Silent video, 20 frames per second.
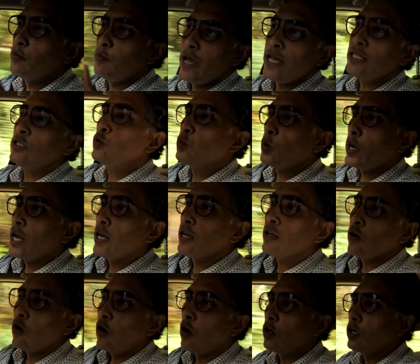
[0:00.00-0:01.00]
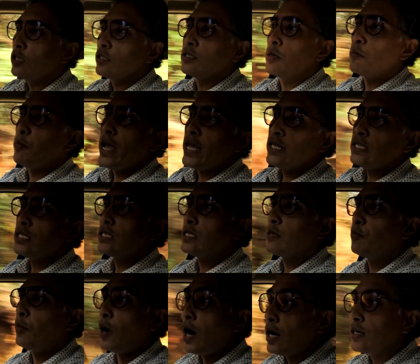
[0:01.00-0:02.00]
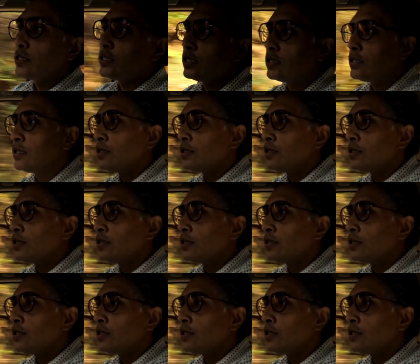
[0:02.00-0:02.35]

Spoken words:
best way or the best part